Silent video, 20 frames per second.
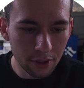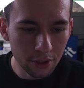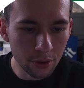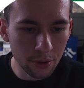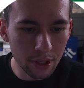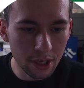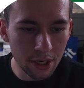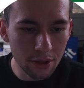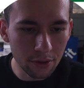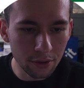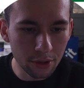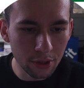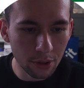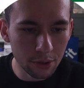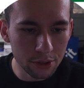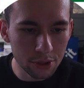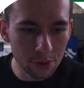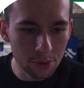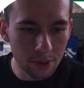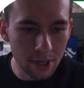you can either go
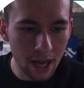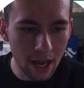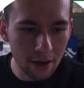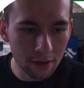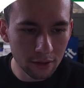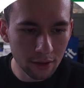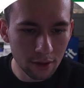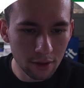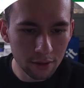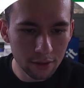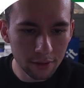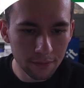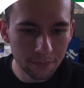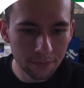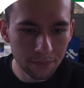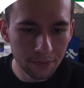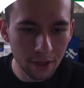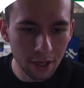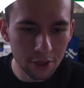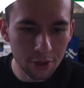to catalog
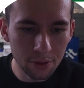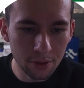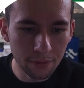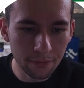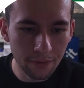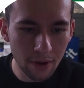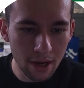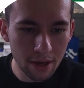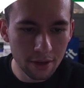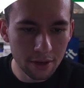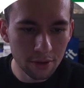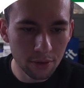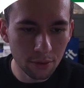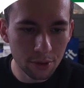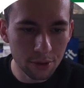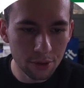and you can find it, or